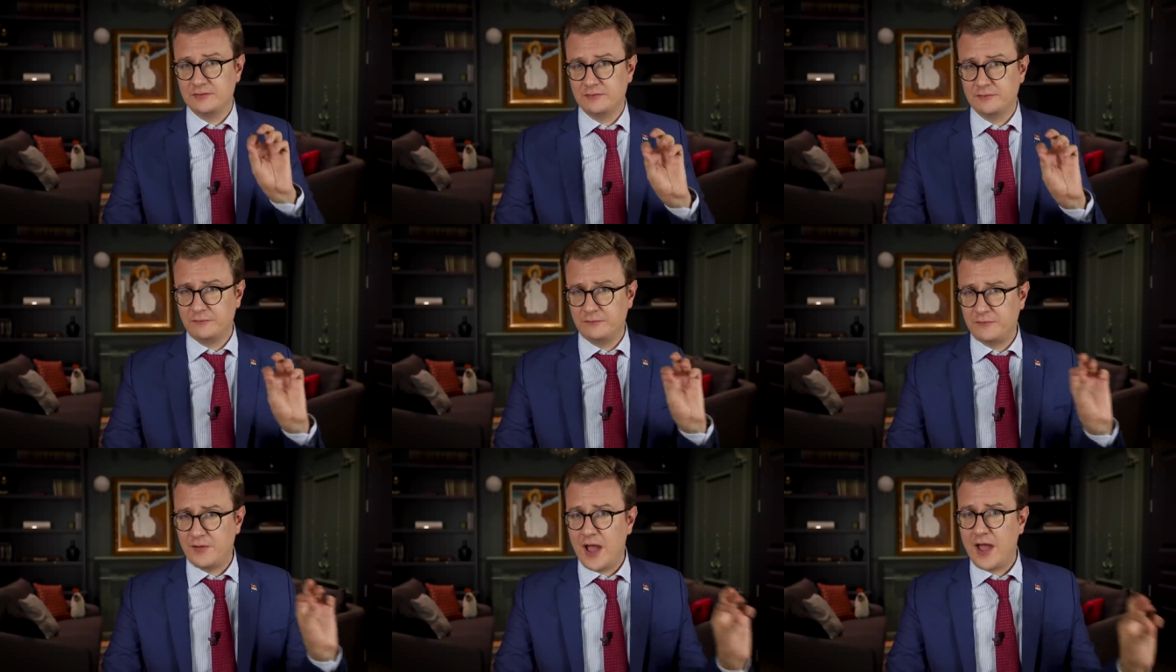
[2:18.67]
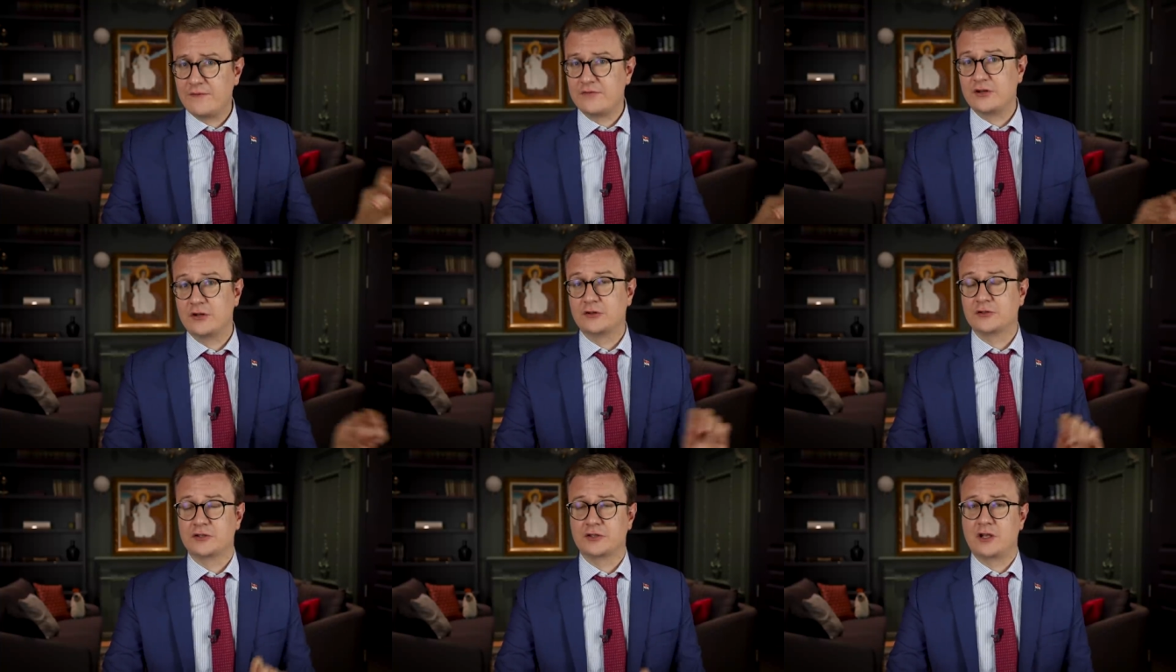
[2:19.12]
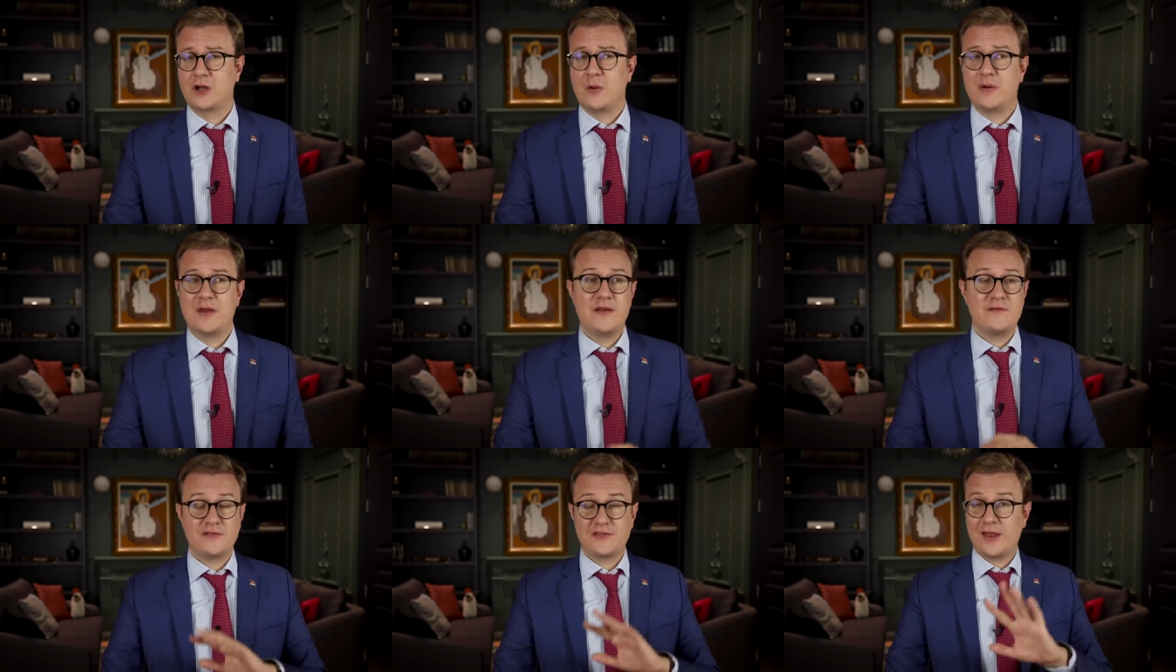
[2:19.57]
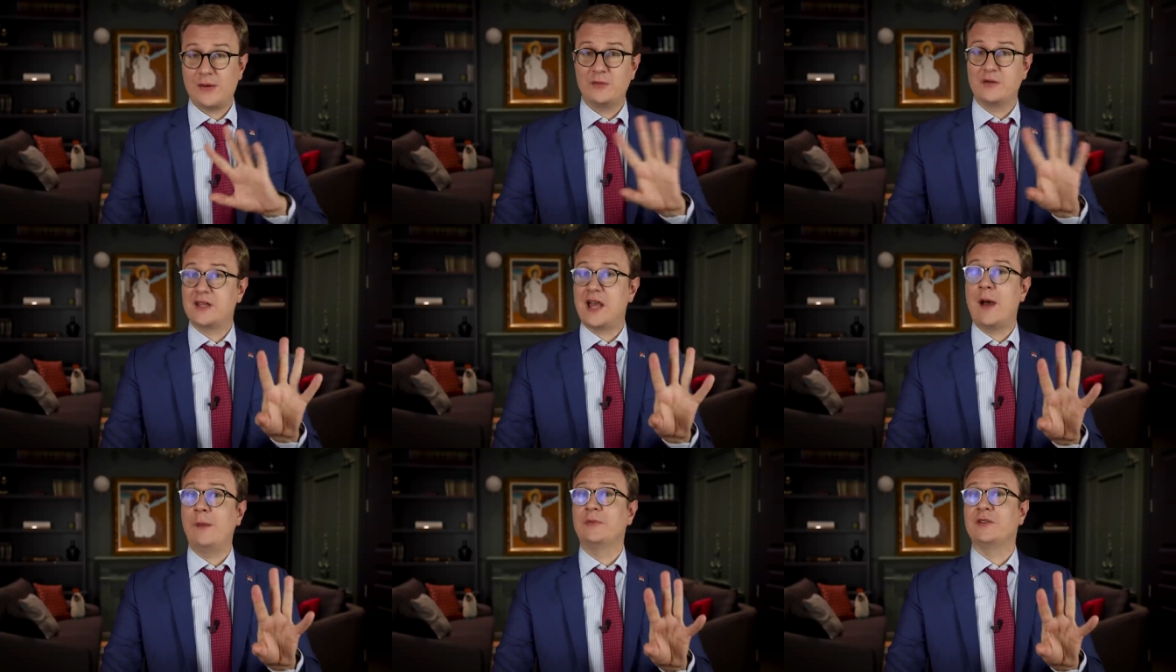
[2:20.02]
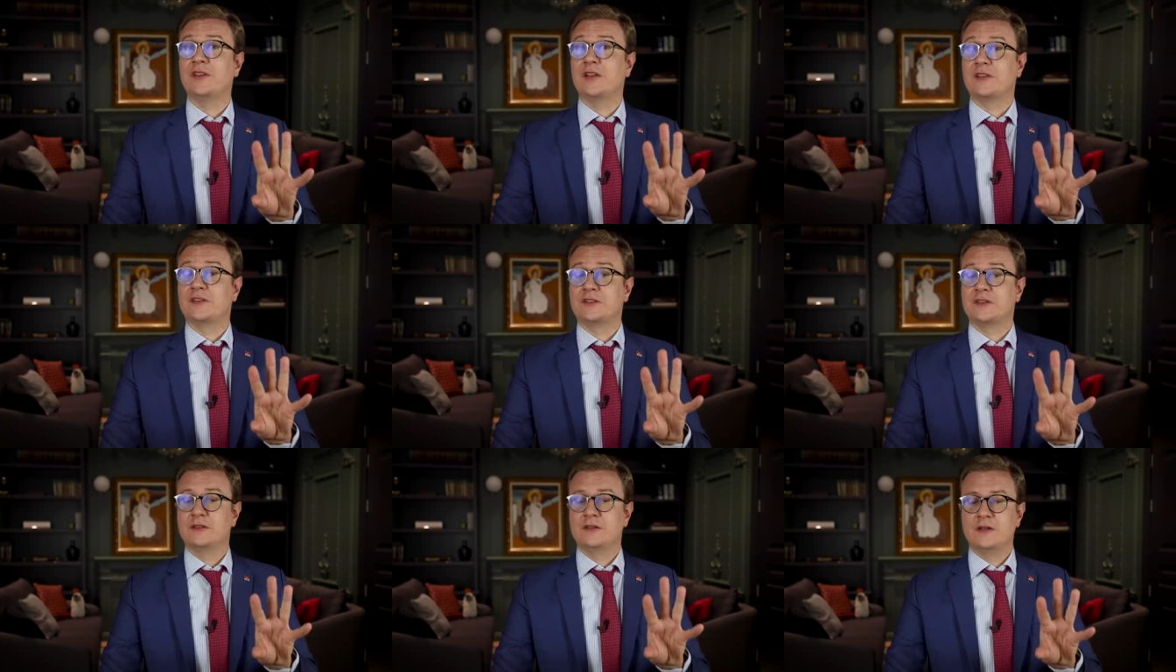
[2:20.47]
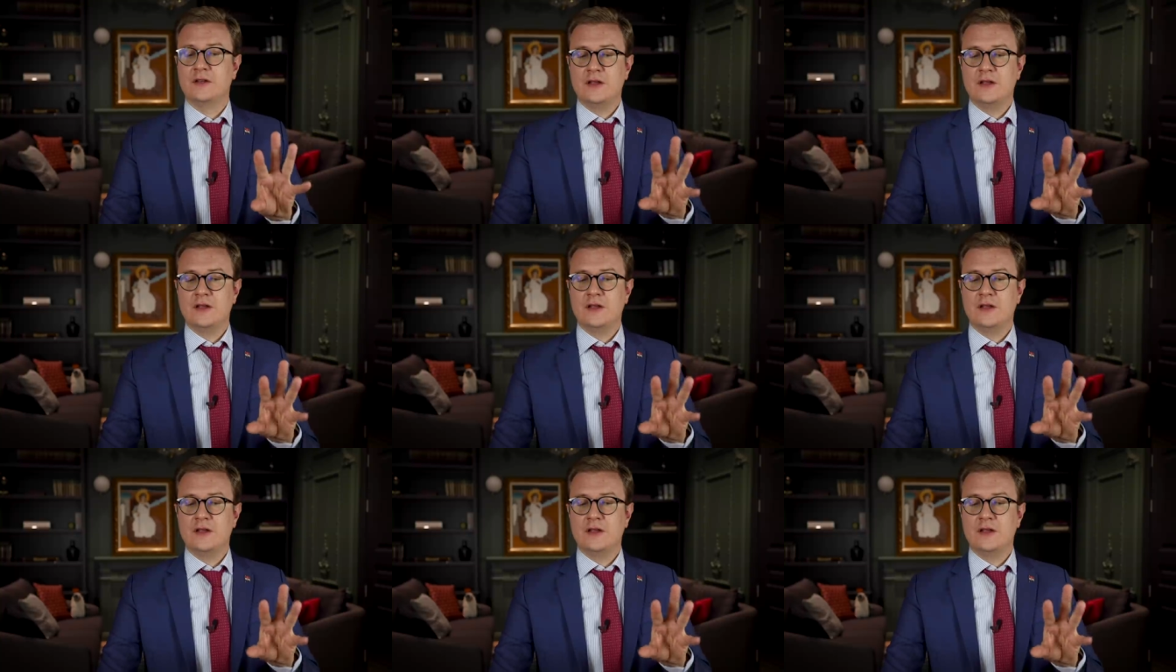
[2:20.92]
5 years ago. I never thought it would come to this.